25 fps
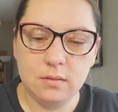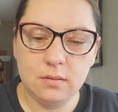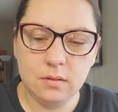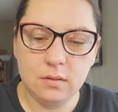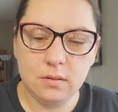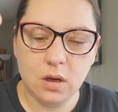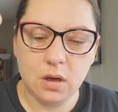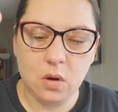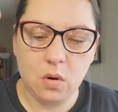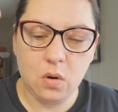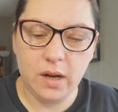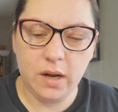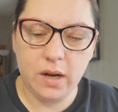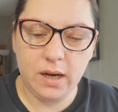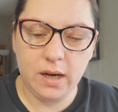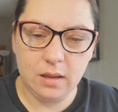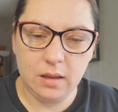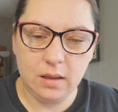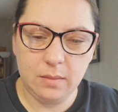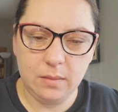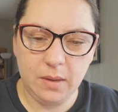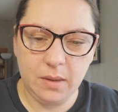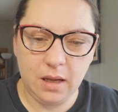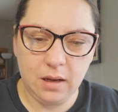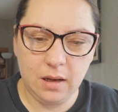The coin and
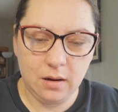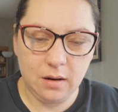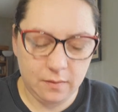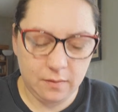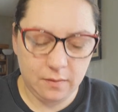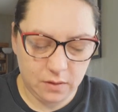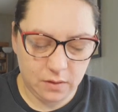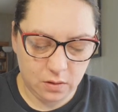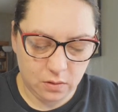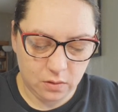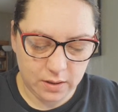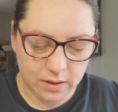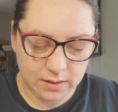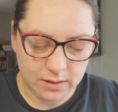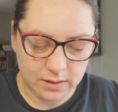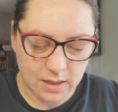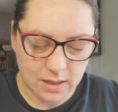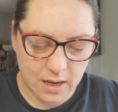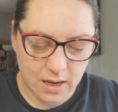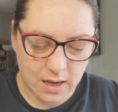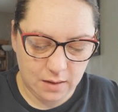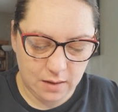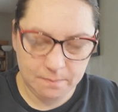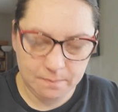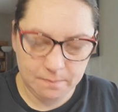the bead of the
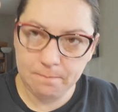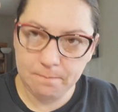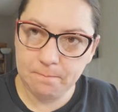cloisonne.